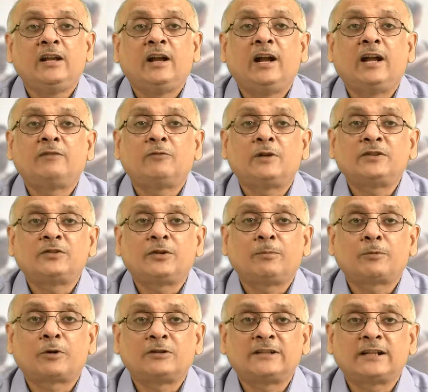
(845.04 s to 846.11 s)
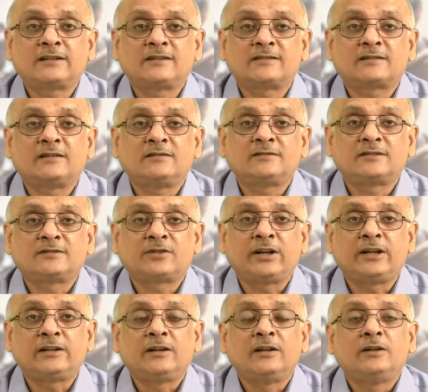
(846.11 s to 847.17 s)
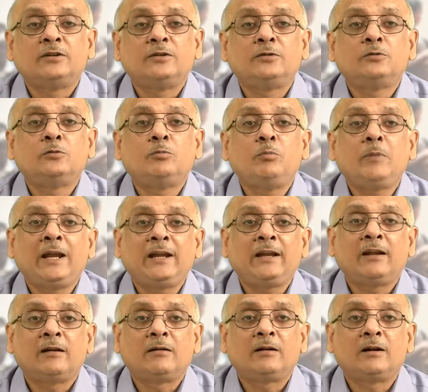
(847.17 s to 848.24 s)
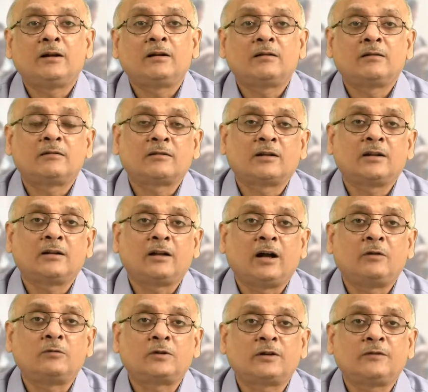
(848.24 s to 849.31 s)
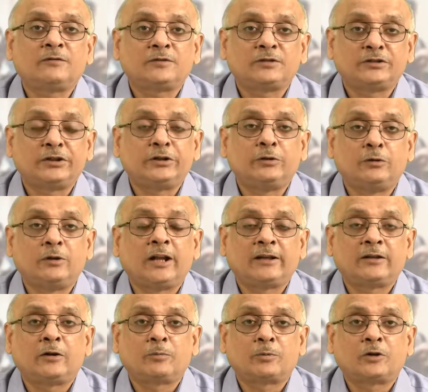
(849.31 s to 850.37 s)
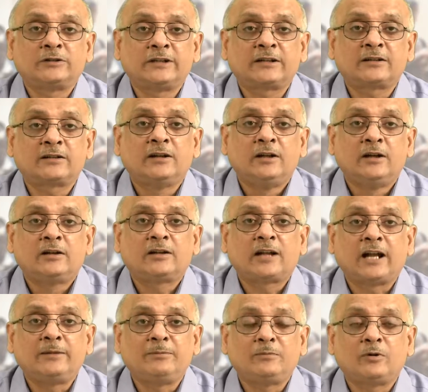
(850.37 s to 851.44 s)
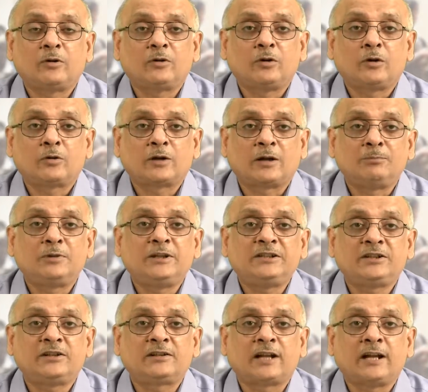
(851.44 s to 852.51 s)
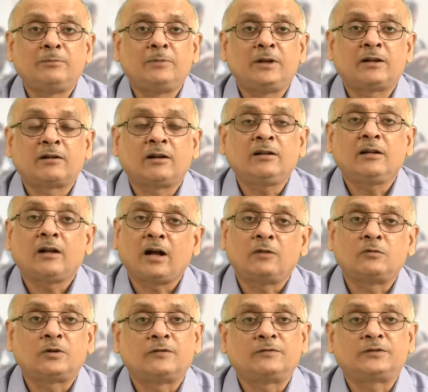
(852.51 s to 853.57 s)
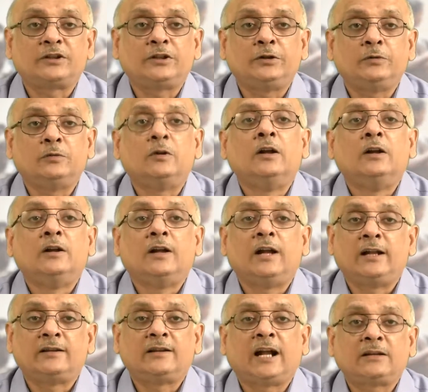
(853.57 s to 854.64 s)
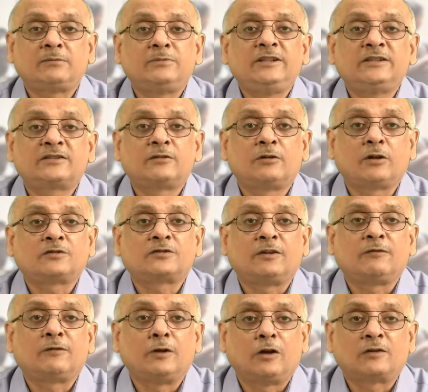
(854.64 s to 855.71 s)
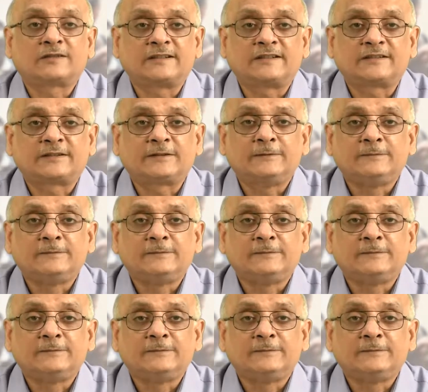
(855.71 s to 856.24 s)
and once your project is constrained, you may run out of schedule, like your project time or your completion time may run out of schedule, and that means lots of losses.